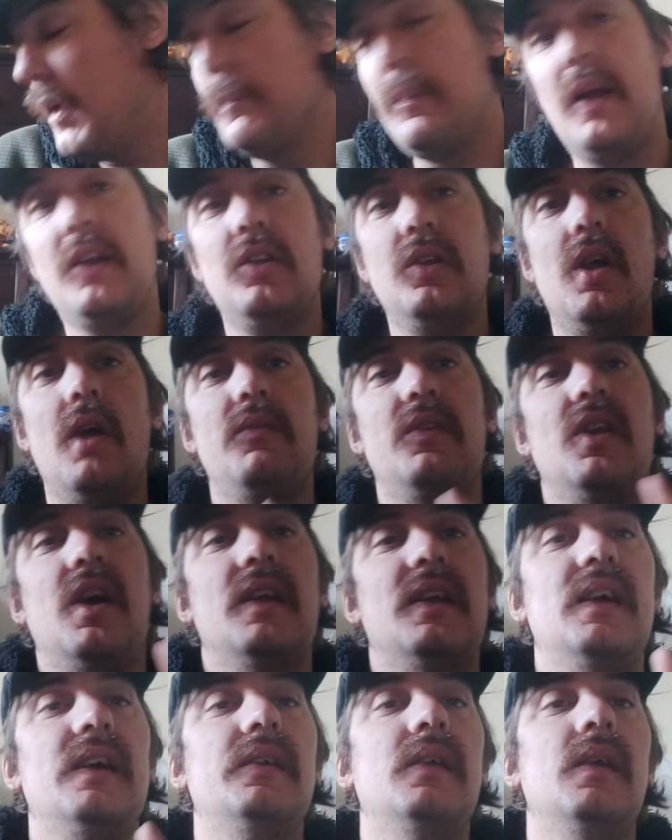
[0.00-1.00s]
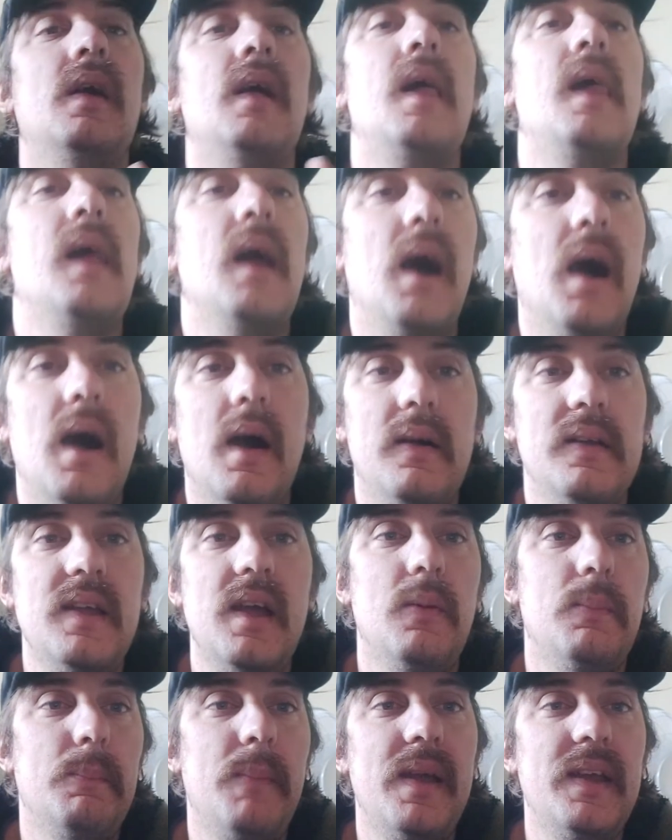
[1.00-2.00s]
back to COVID-19. Yeah,
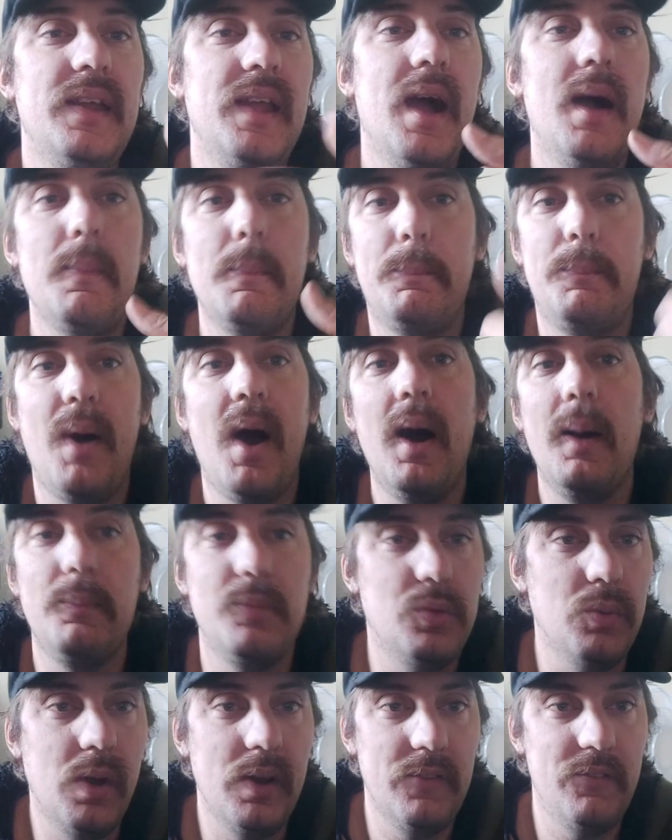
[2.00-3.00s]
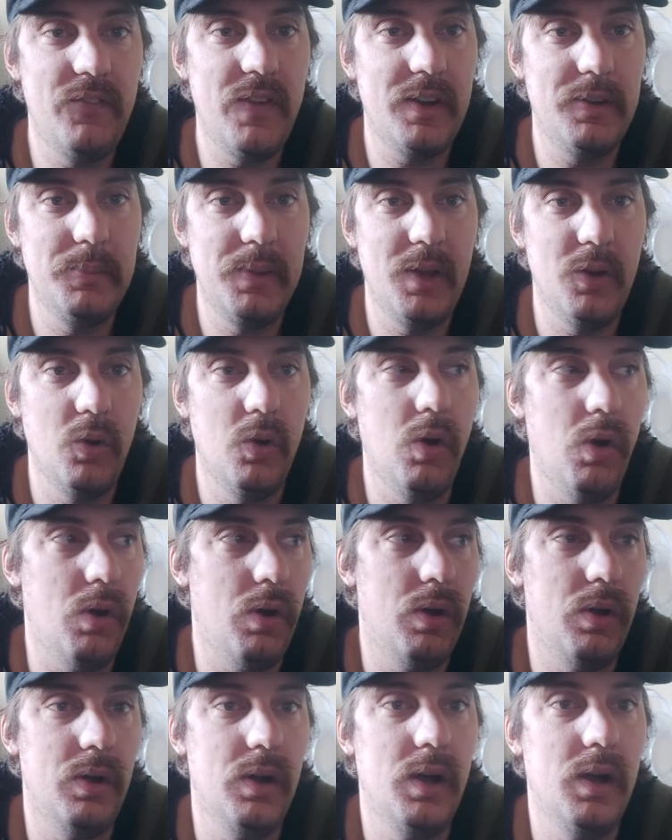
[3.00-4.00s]
making out in pubs won't affect me at all.
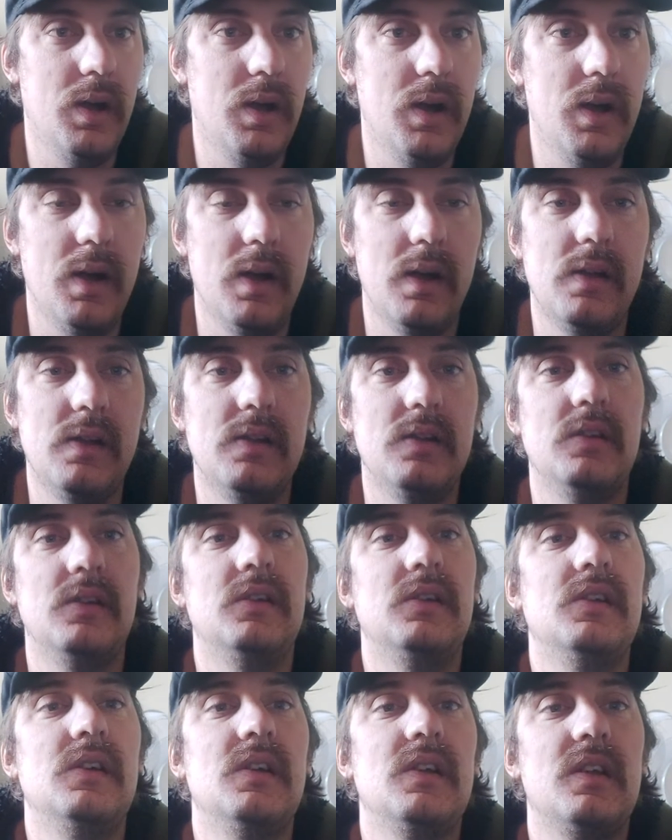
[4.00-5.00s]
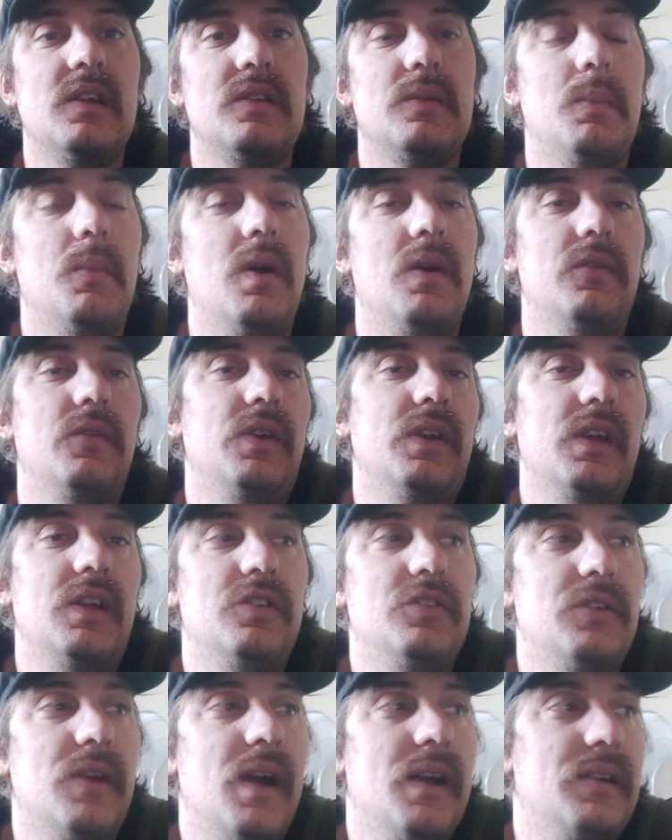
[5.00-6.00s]
Because I'm not really
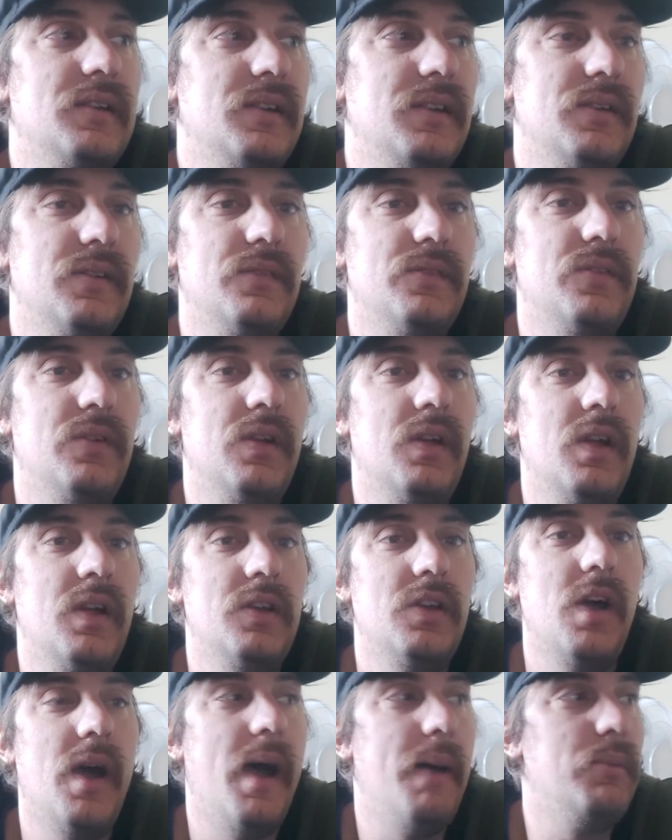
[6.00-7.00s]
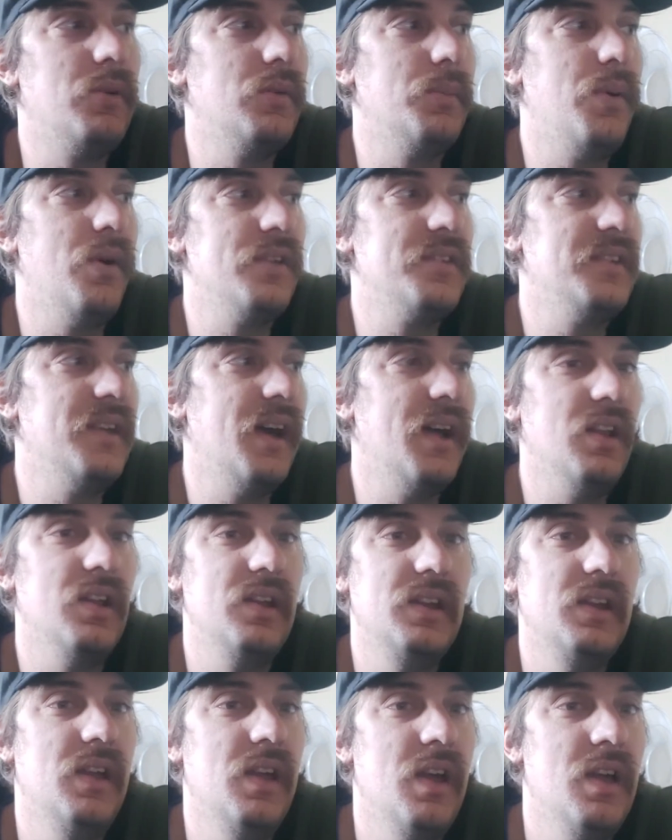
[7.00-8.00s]
attractive, don't have a good
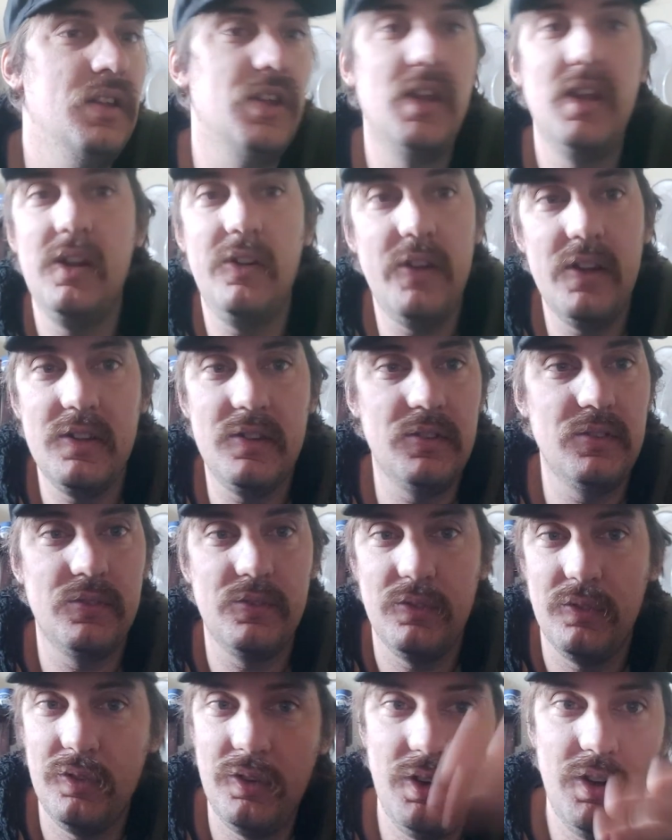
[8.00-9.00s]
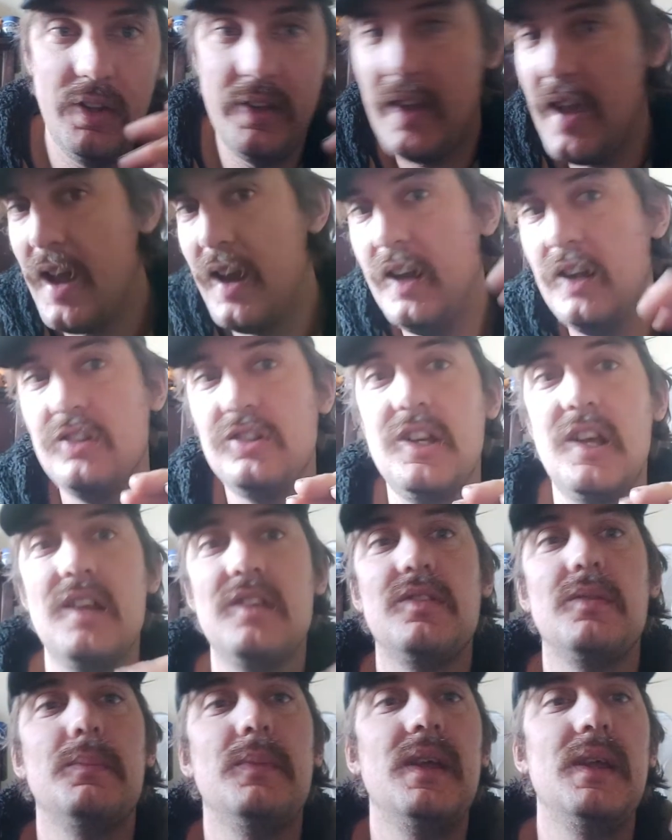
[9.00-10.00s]
personality. So there isn't really any
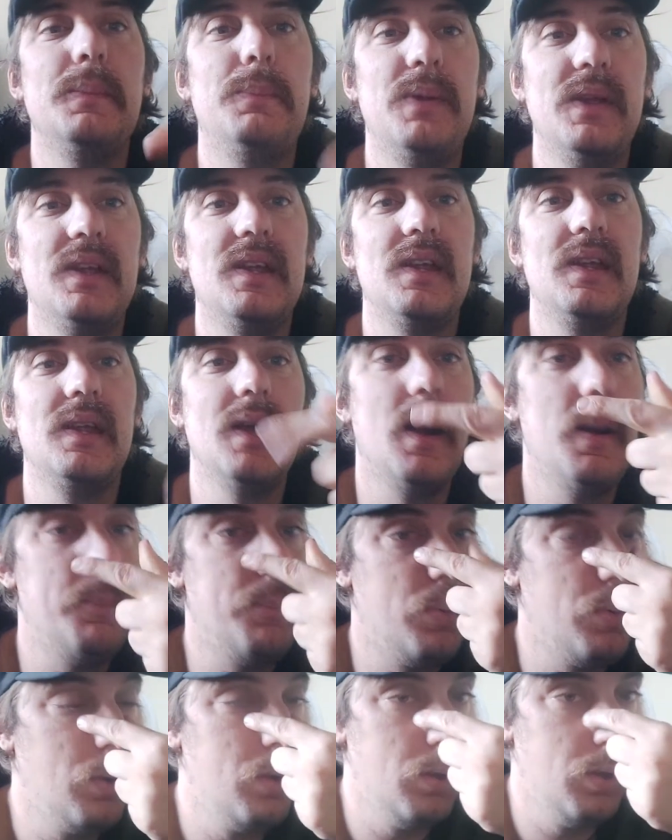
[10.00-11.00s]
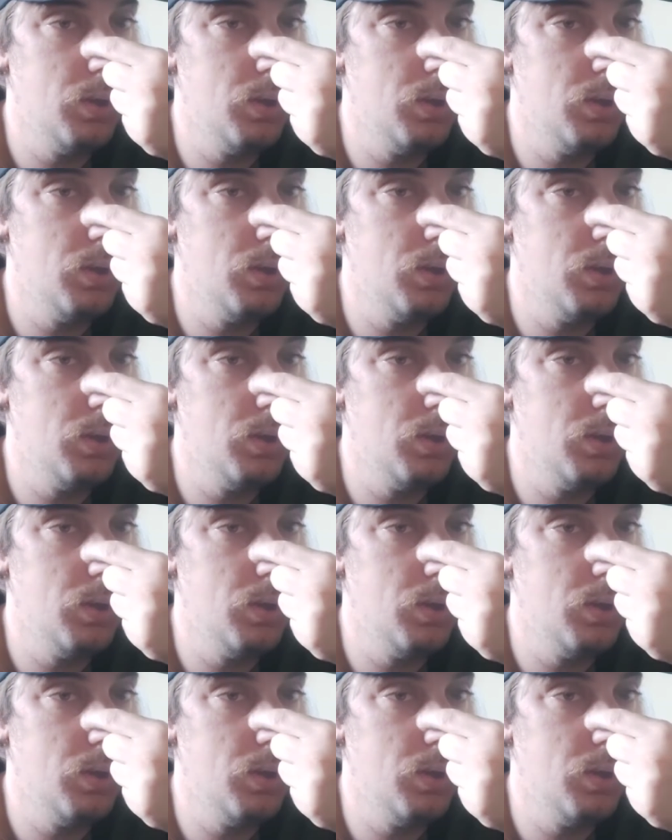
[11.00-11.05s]
chance of me picking up